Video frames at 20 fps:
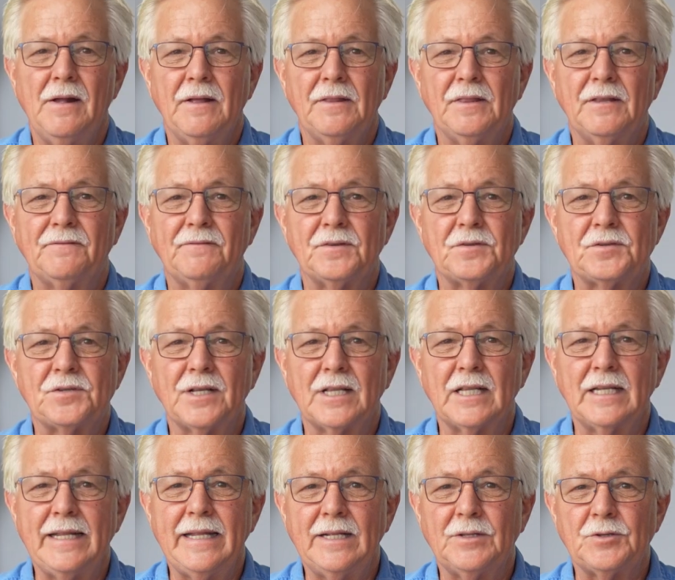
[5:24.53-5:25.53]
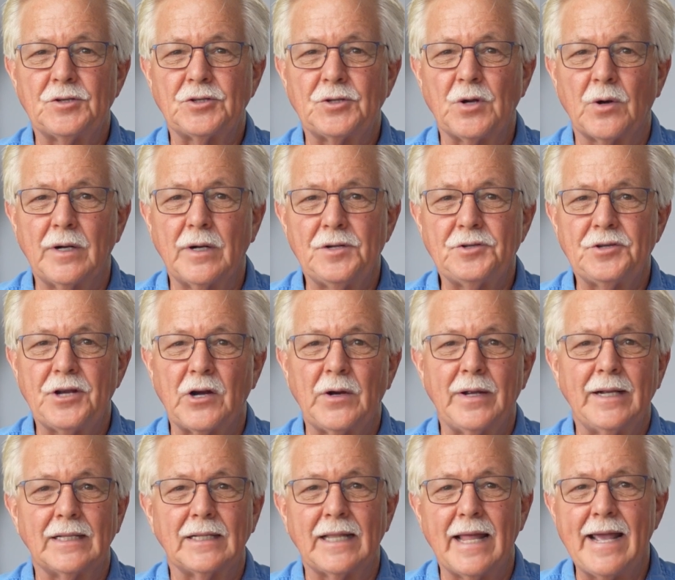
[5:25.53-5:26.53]
The facility and storage
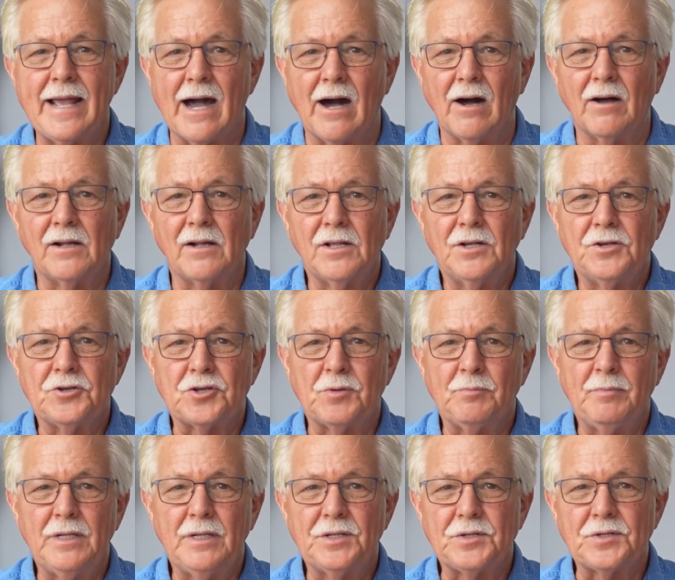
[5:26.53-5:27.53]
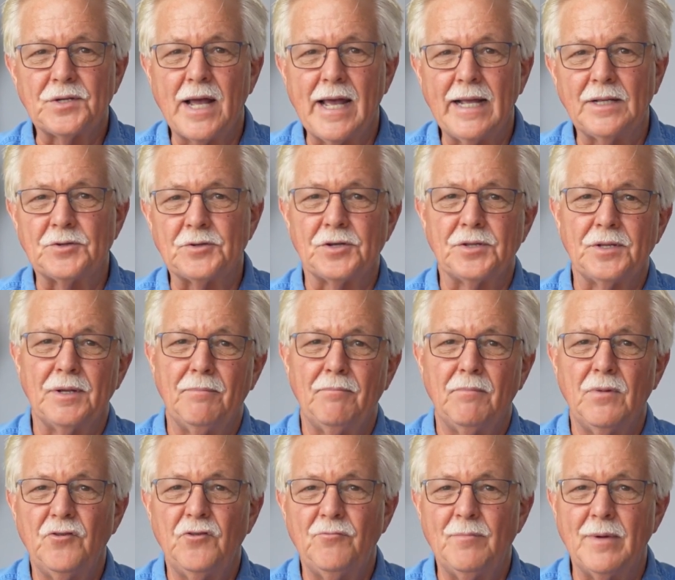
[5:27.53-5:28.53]
area layout should be designed so that
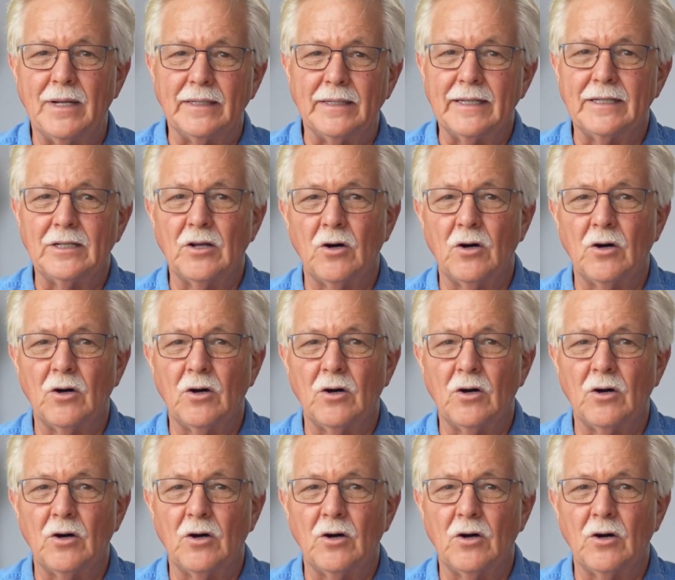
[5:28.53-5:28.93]
movement and